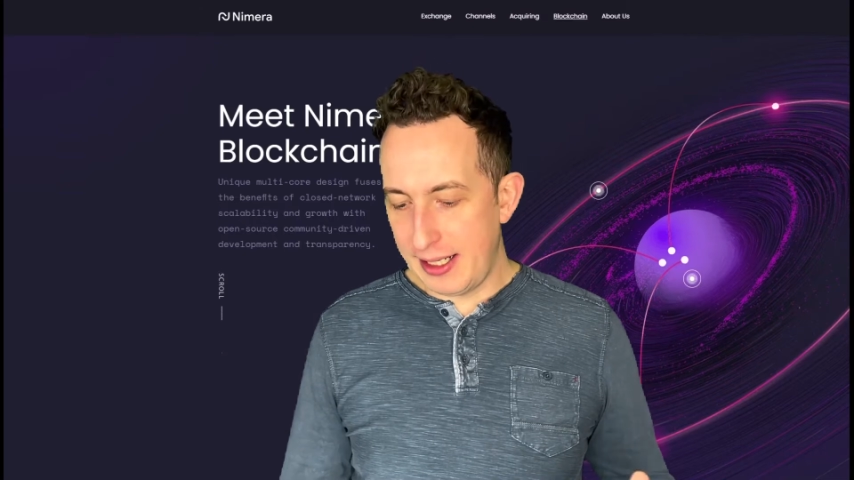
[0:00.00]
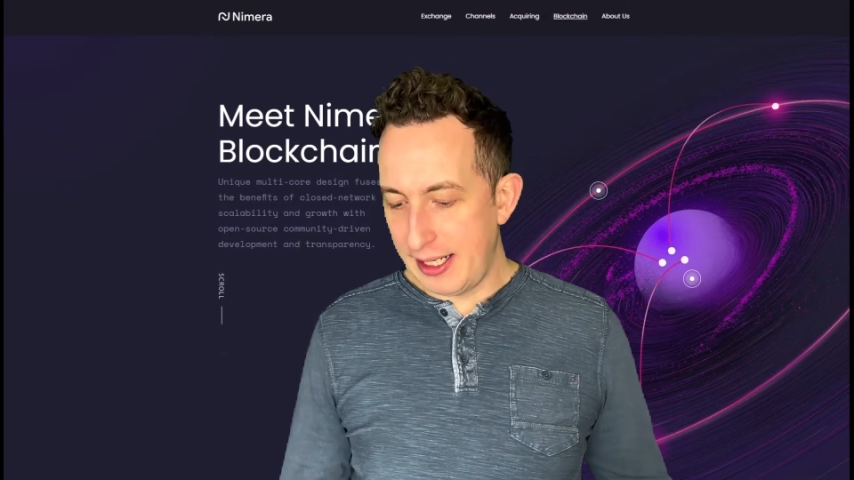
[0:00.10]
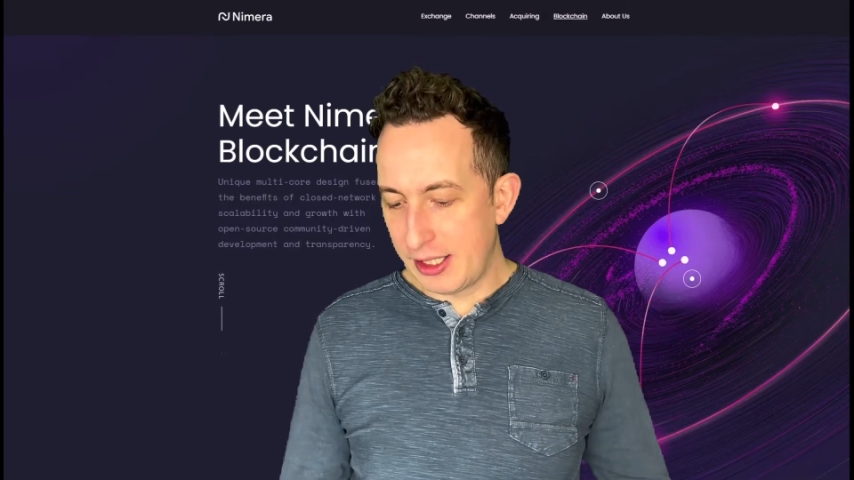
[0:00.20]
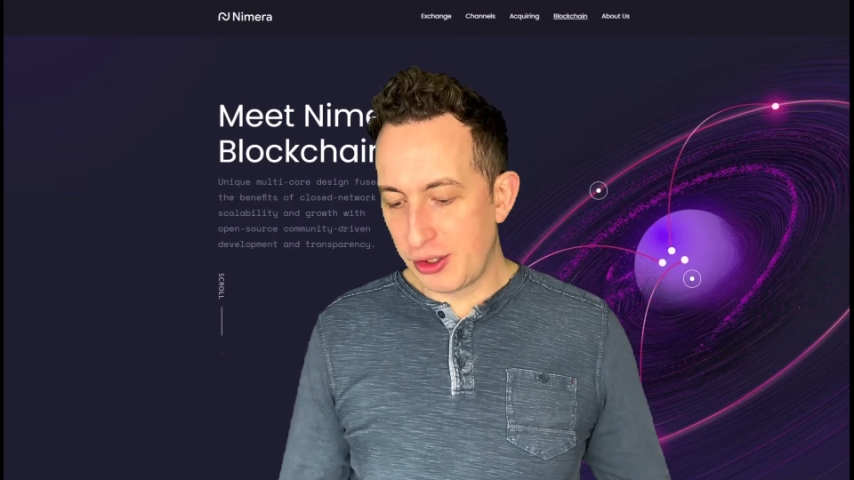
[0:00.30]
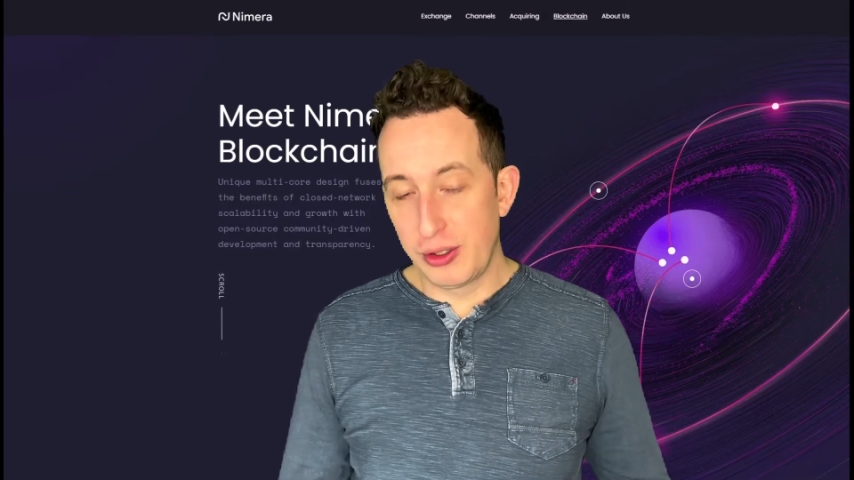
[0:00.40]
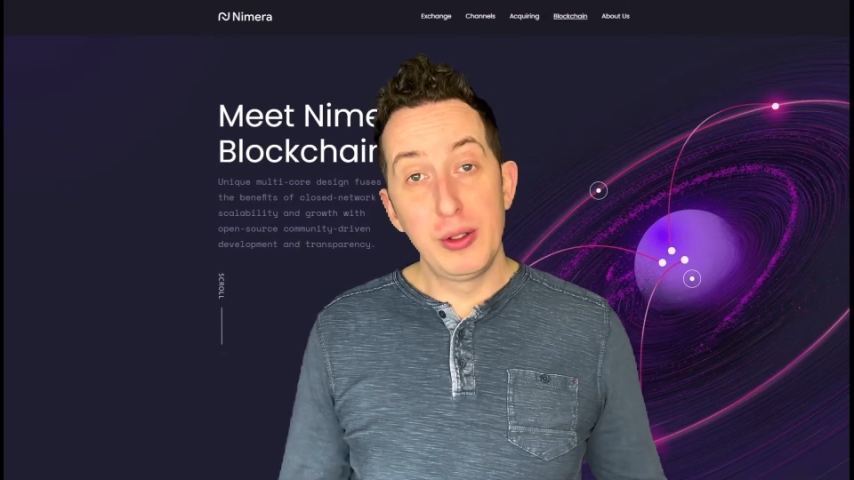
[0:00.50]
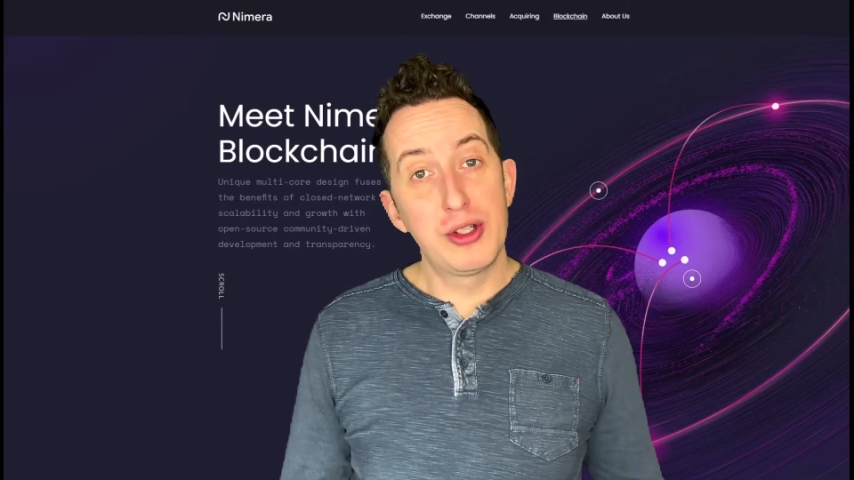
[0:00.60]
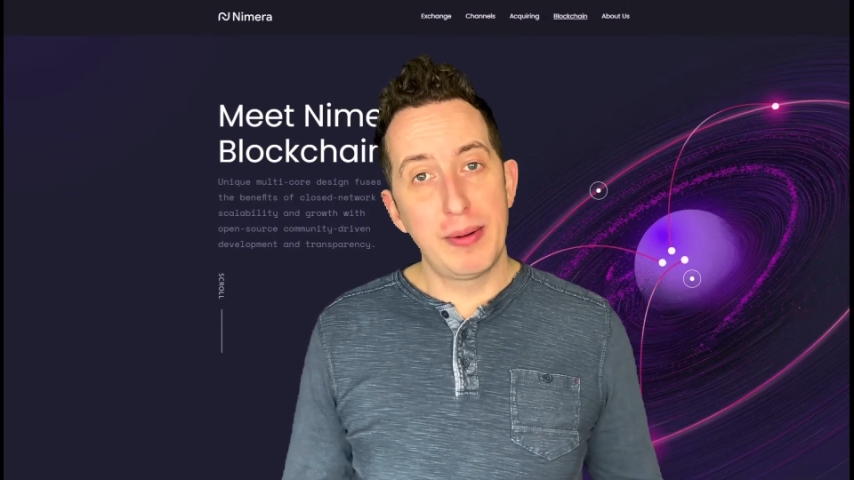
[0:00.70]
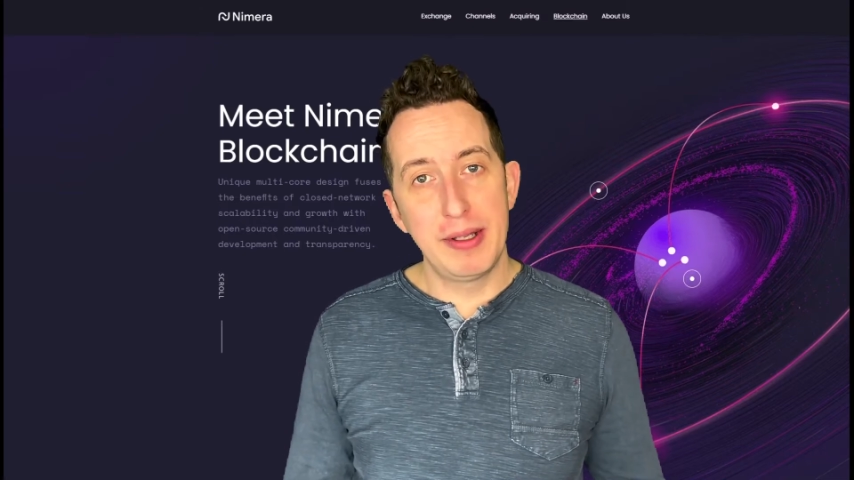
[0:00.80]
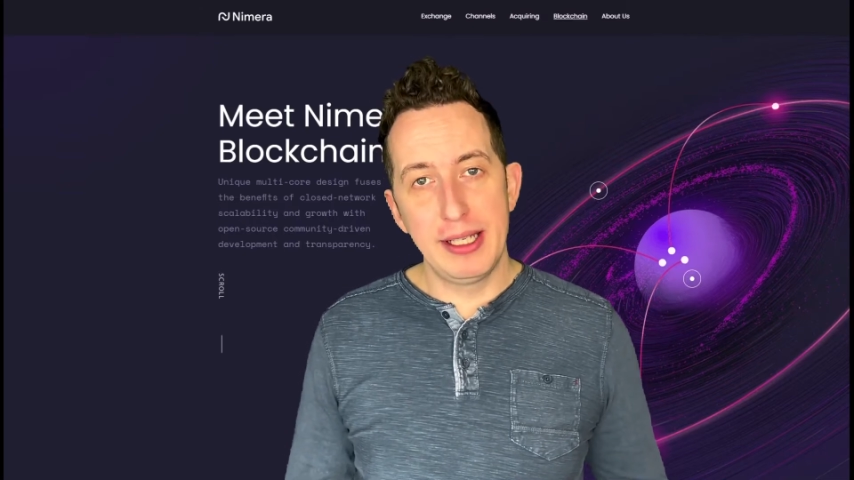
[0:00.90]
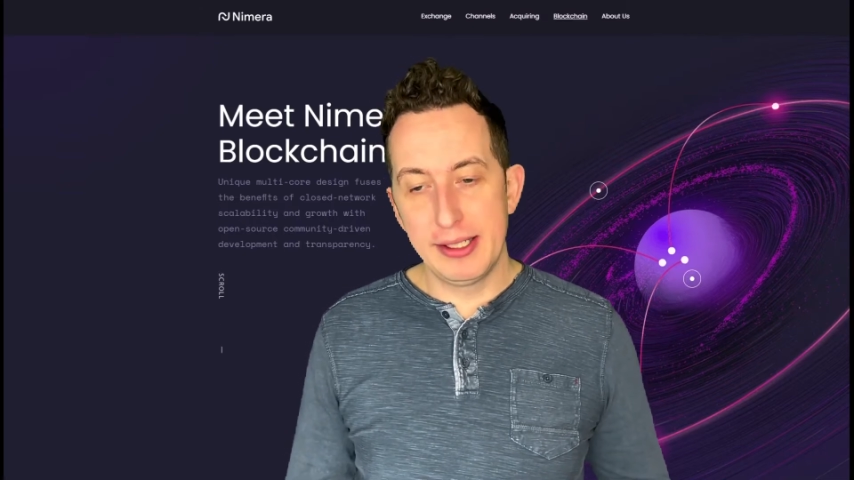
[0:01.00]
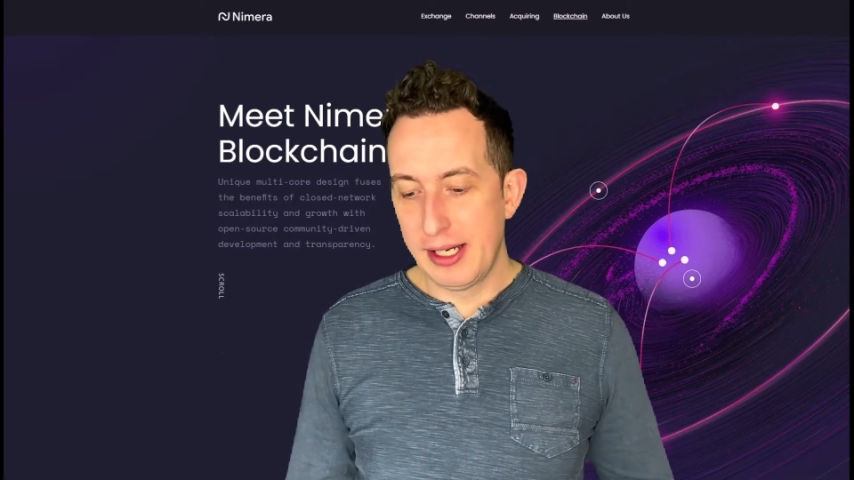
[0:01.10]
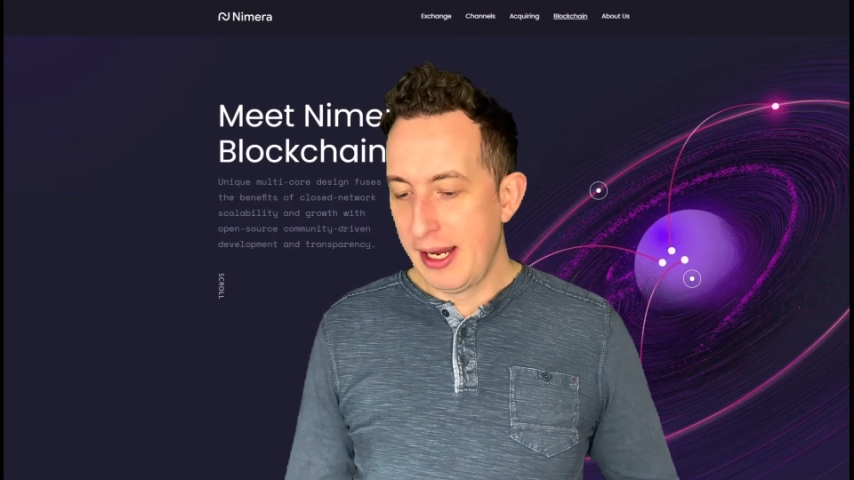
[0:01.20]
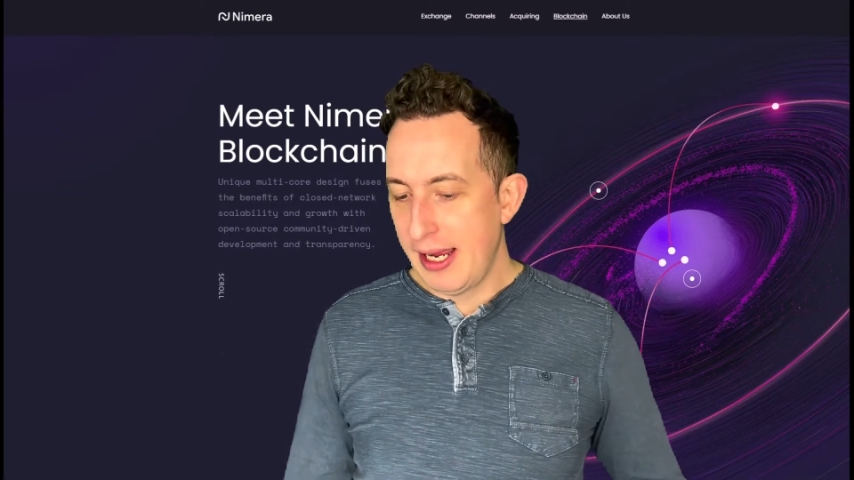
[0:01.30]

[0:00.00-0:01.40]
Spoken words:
exclude some of these,